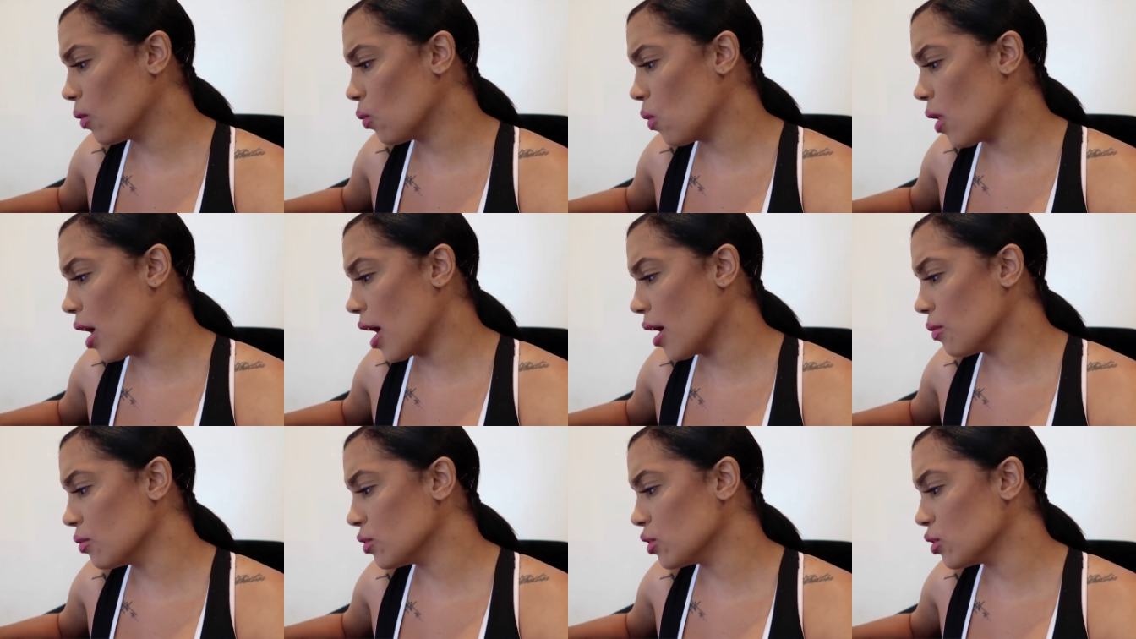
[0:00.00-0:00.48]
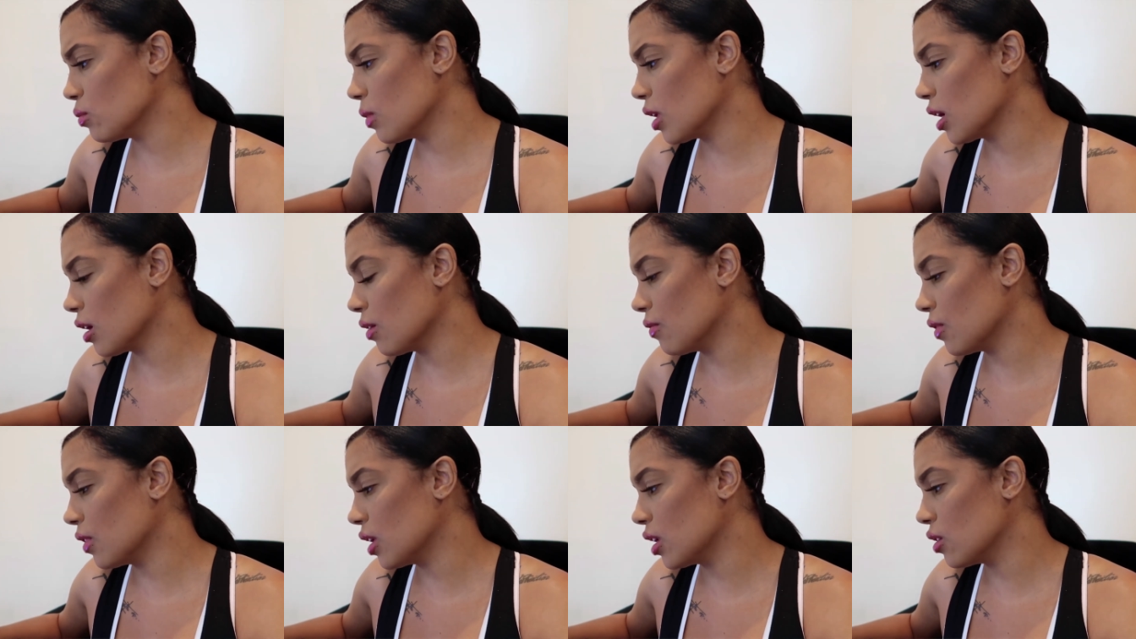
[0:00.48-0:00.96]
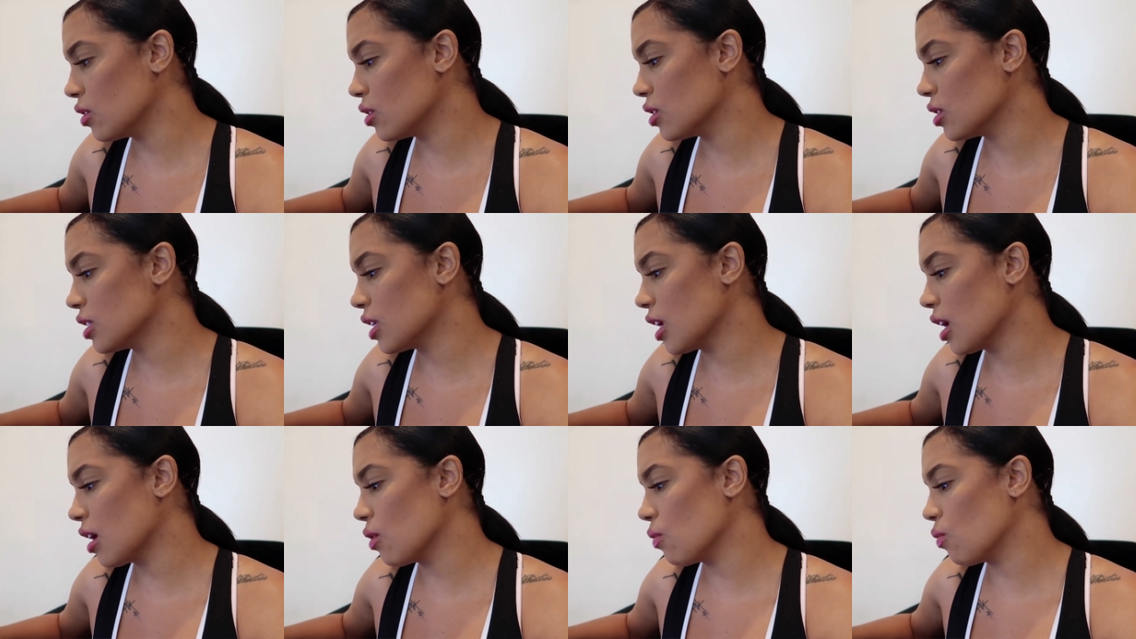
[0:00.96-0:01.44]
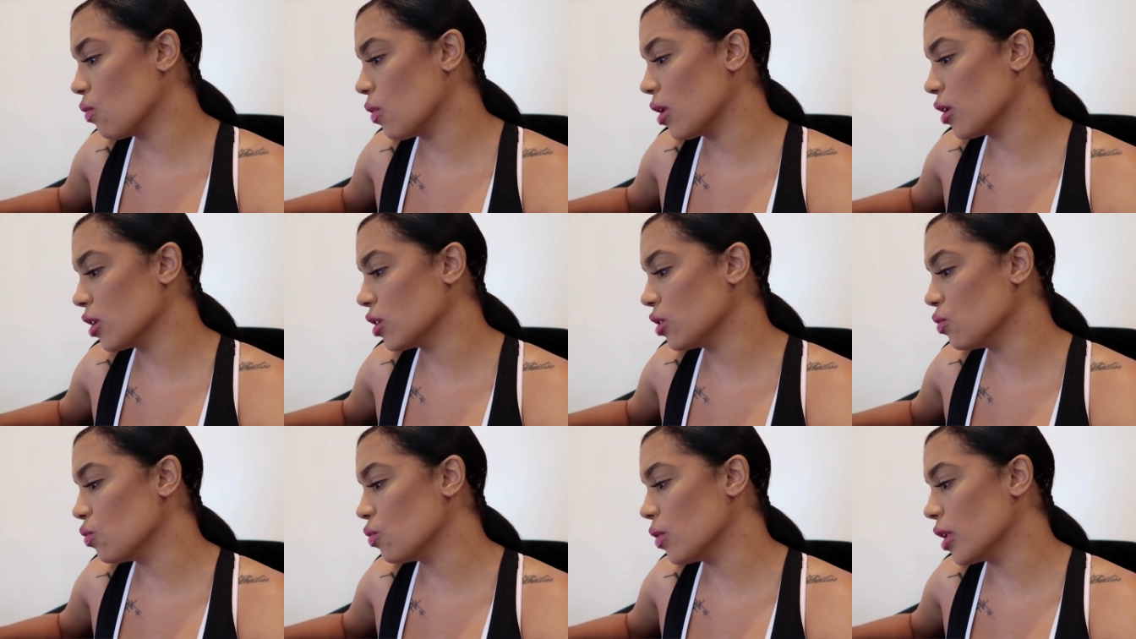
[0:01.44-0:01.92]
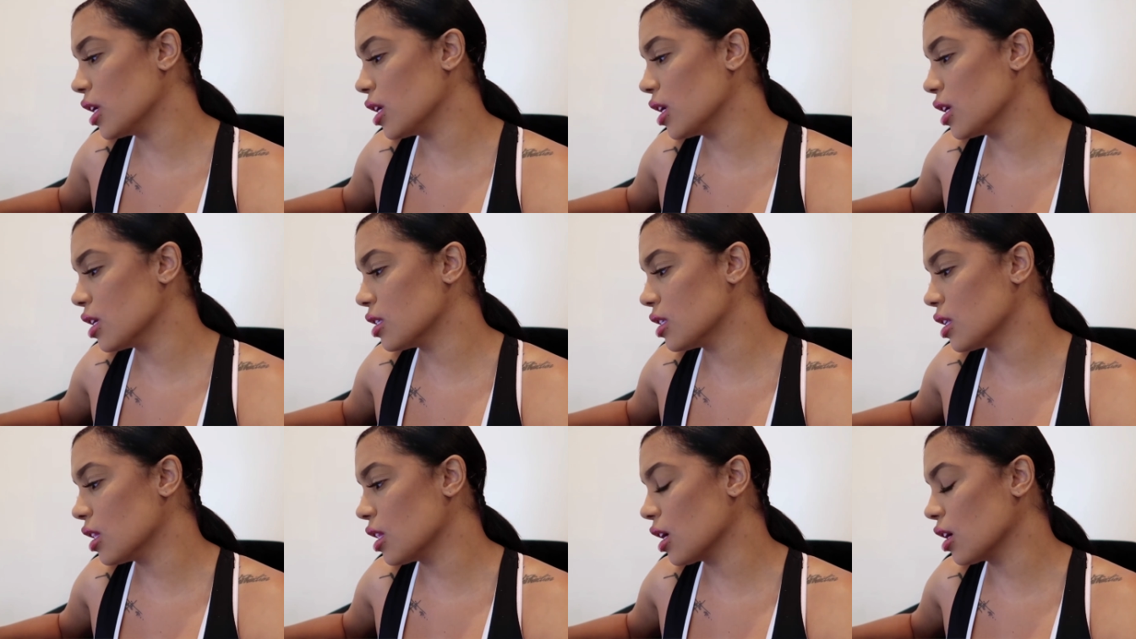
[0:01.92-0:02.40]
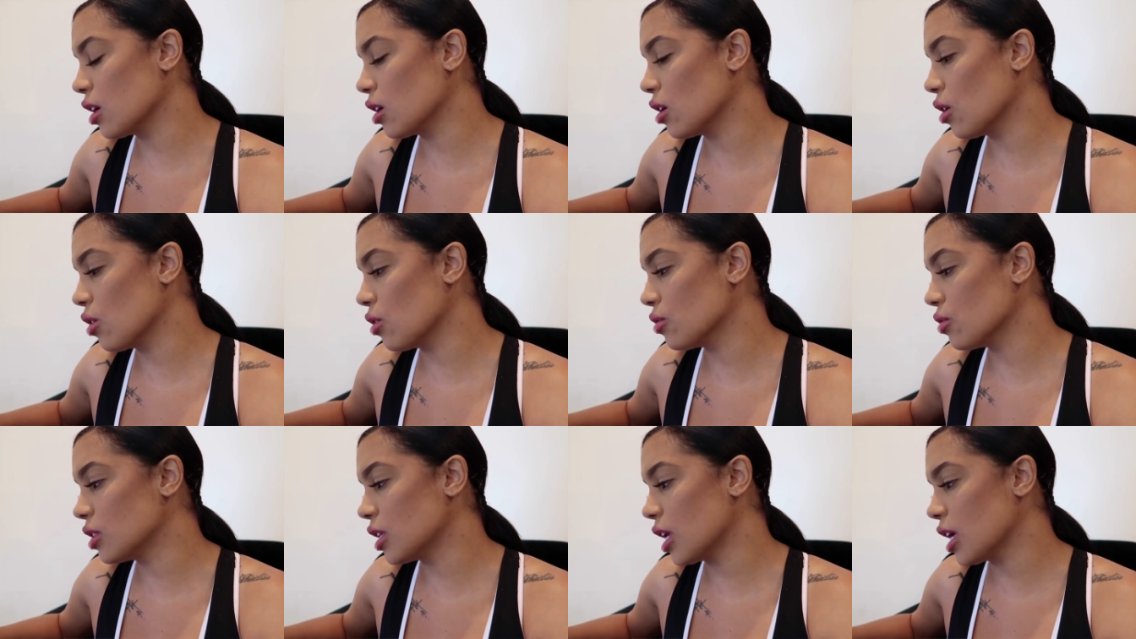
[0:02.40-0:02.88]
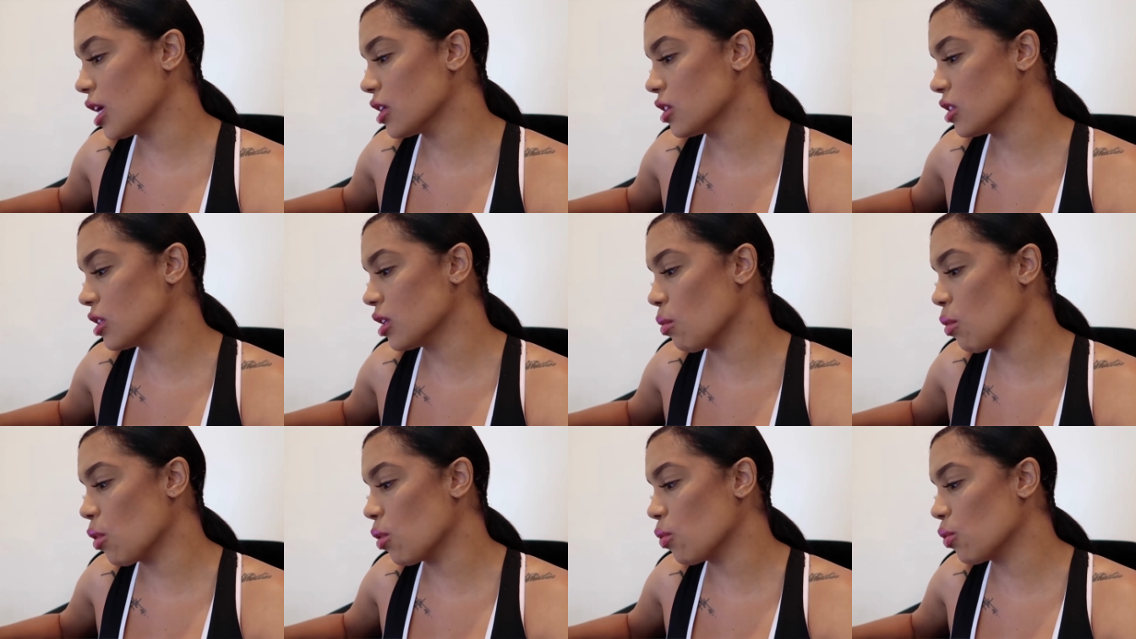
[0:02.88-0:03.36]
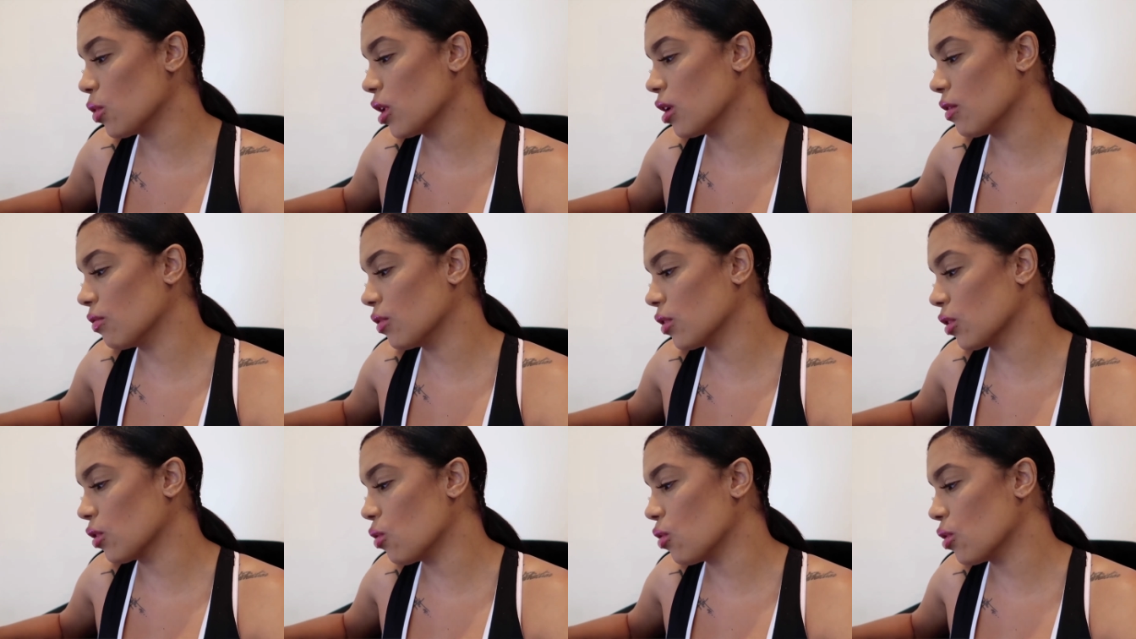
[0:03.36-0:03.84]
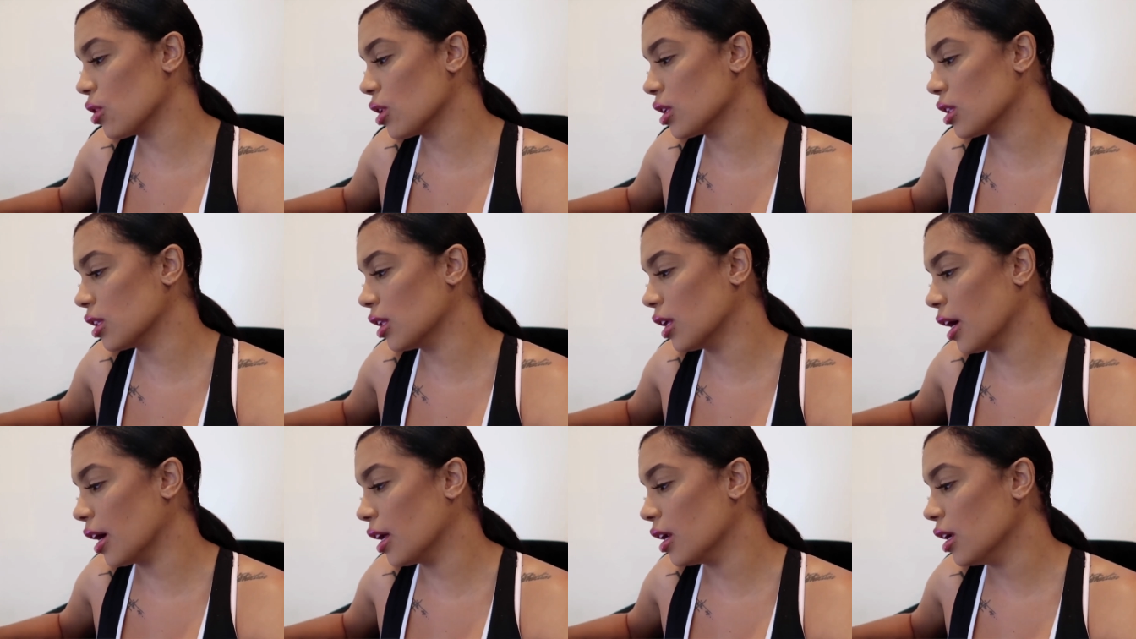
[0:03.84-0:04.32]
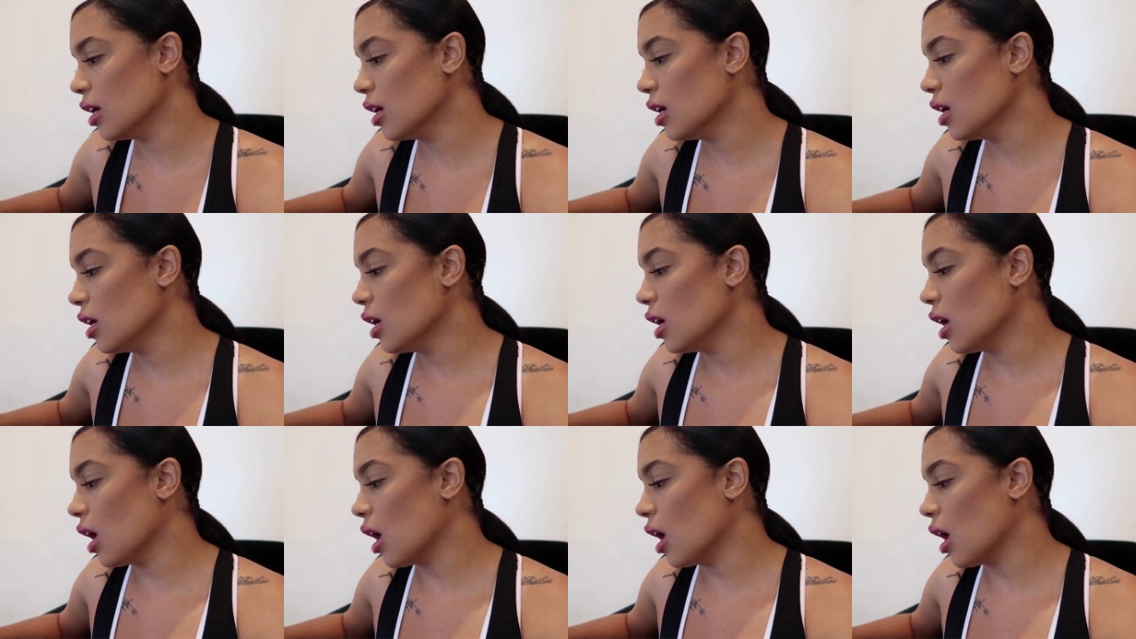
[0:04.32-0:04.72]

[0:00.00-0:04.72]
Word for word: but why would you make a video to say what you witnessed and then go say someone would have recorded that